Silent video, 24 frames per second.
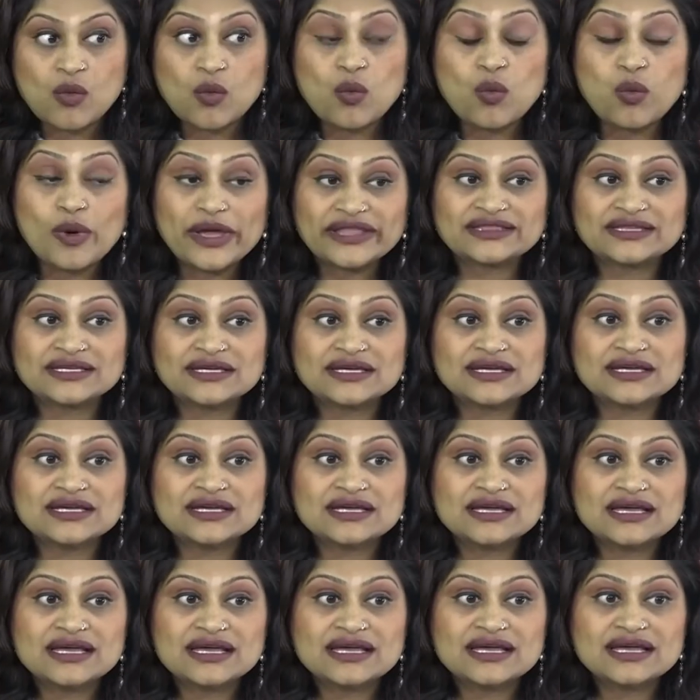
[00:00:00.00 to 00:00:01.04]
with
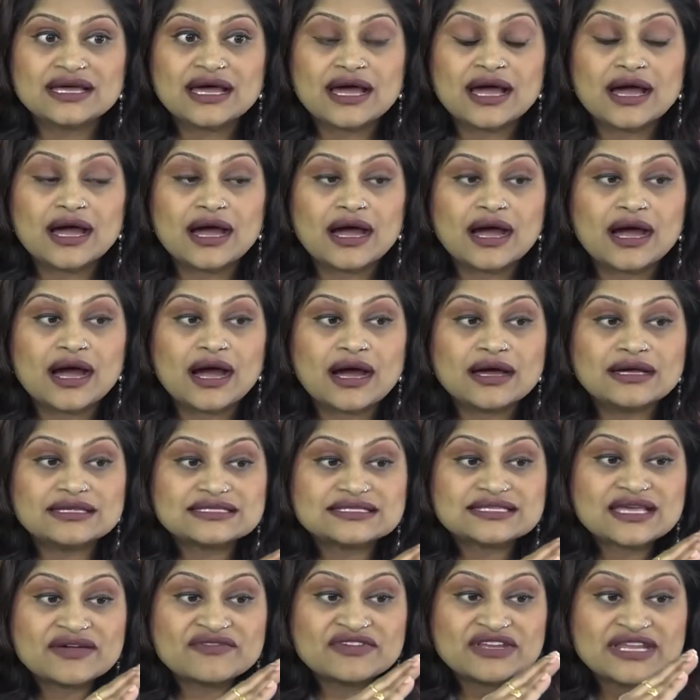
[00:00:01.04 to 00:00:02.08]

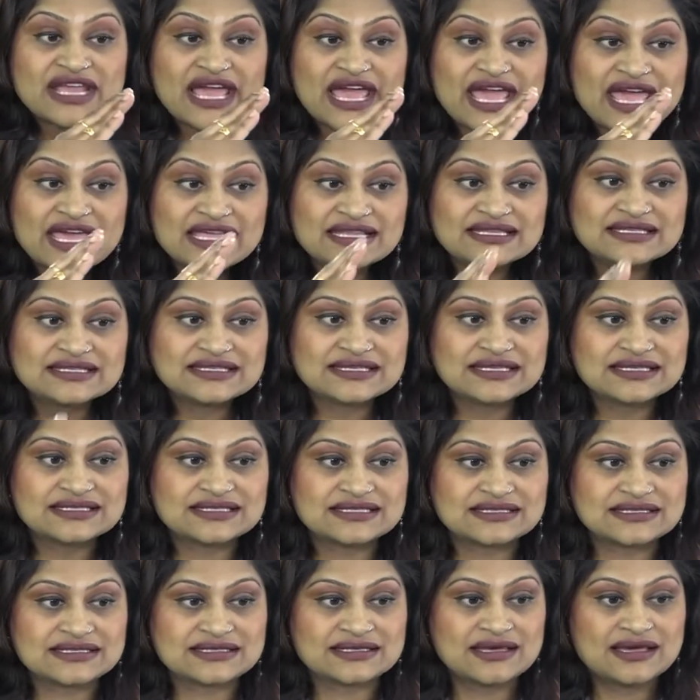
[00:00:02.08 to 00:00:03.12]
someone
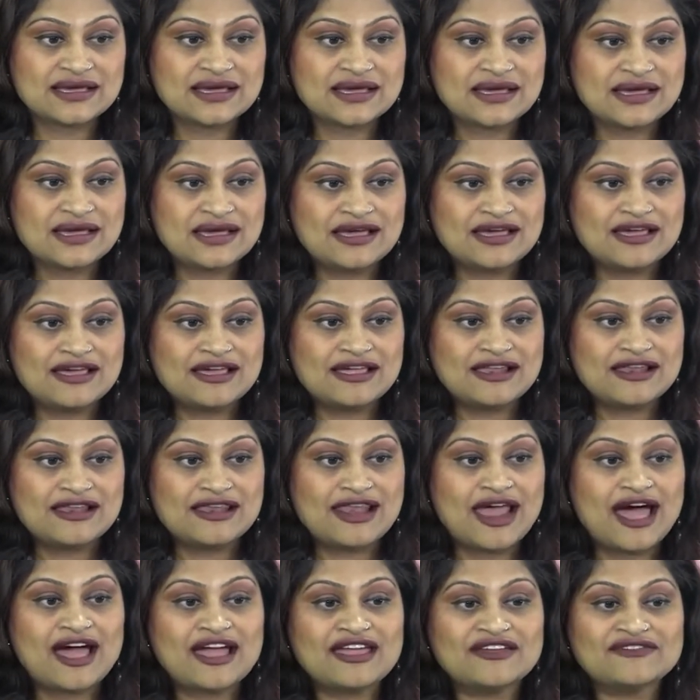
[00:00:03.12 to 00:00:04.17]
else's
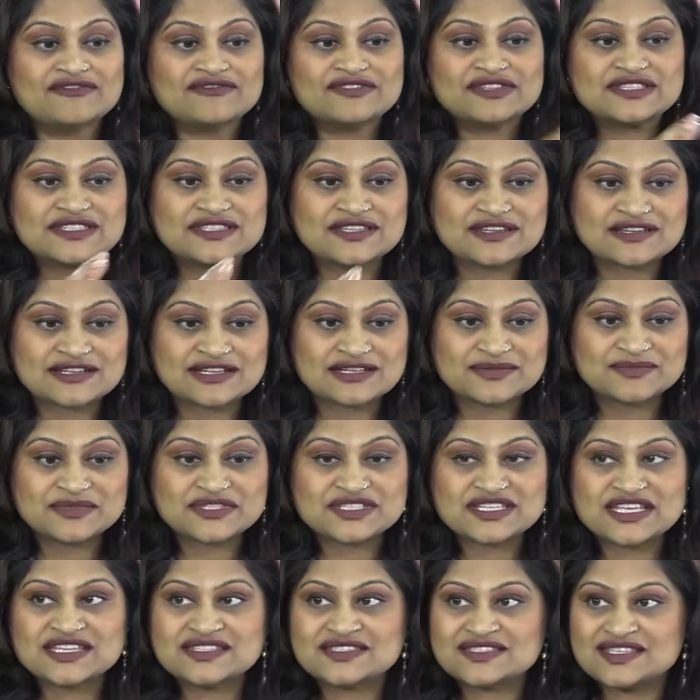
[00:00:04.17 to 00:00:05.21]
life,
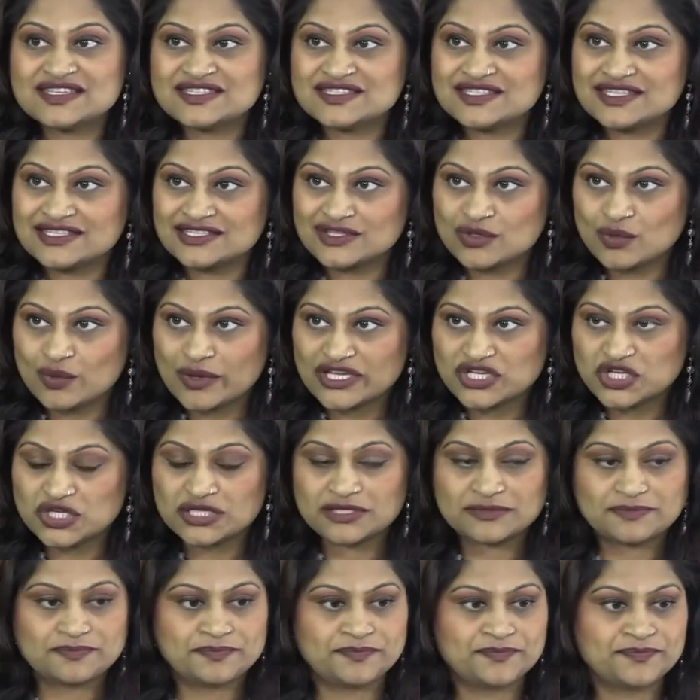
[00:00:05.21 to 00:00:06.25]
circumstances,
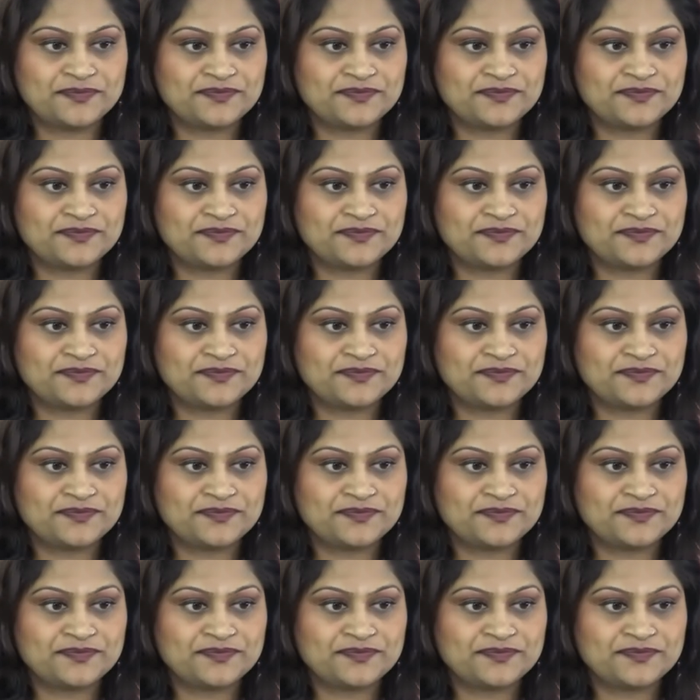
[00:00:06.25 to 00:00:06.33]
situation.